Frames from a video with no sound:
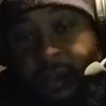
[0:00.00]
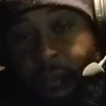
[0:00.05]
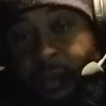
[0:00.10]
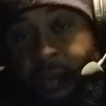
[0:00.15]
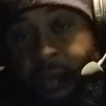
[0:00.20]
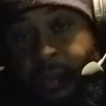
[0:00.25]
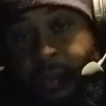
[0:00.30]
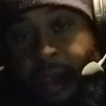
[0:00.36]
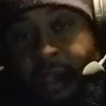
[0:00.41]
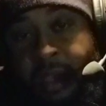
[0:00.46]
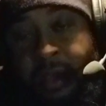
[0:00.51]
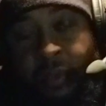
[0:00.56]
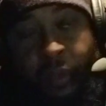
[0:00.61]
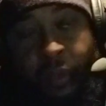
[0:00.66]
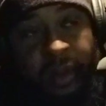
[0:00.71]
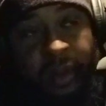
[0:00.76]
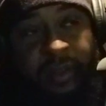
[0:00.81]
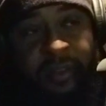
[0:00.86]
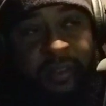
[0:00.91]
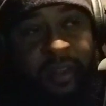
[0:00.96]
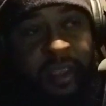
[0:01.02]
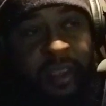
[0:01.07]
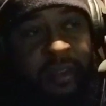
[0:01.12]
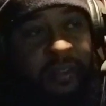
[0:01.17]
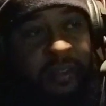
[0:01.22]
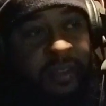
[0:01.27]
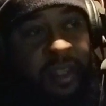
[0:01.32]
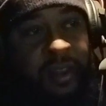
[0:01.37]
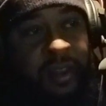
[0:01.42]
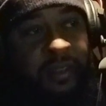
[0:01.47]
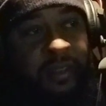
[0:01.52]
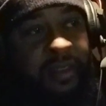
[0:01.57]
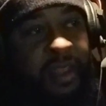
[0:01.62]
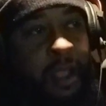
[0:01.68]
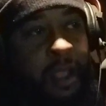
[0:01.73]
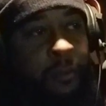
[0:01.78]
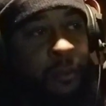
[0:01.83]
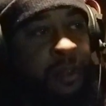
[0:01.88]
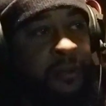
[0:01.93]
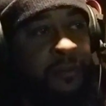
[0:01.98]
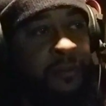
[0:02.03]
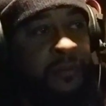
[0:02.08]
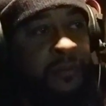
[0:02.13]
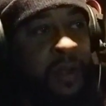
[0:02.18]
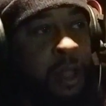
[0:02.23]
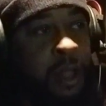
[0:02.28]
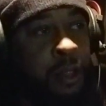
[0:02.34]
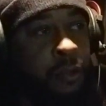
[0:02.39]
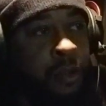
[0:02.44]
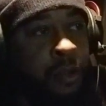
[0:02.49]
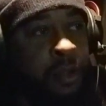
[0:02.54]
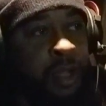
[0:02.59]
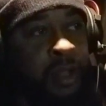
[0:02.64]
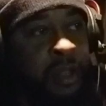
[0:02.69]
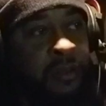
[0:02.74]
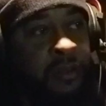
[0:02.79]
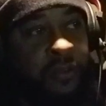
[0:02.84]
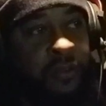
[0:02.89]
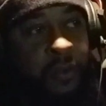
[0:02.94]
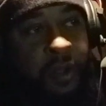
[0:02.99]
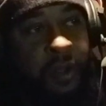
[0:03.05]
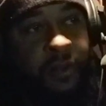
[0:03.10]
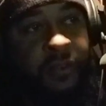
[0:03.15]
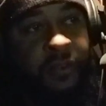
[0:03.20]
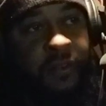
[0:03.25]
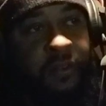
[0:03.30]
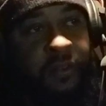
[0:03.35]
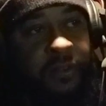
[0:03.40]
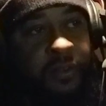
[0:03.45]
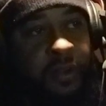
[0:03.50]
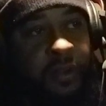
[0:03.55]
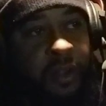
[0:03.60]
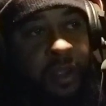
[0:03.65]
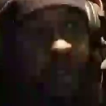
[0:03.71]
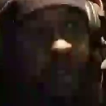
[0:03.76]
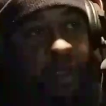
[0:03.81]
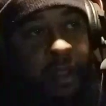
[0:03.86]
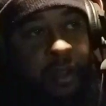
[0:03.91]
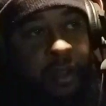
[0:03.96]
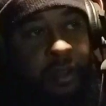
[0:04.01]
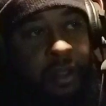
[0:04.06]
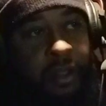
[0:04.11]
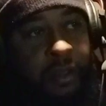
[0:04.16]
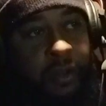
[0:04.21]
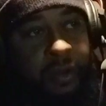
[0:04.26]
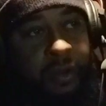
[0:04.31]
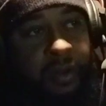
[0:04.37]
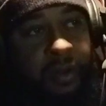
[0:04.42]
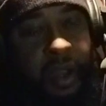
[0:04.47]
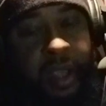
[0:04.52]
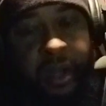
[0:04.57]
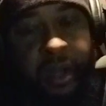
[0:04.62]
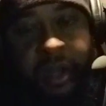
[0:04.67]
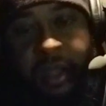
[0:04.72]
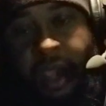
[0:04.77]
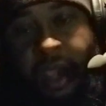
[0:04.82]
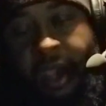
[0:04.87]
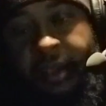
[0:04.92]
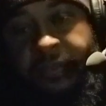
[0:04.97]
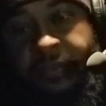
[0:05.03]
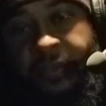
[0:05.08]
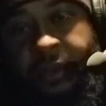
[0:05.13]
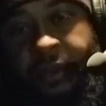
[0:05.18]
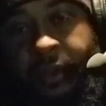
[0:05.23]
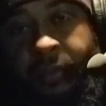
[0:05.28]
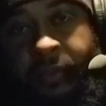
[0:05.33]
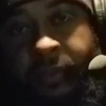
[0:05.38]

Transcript: that we make. And what is sin? Sin is not really following instructions that the Creator gave him,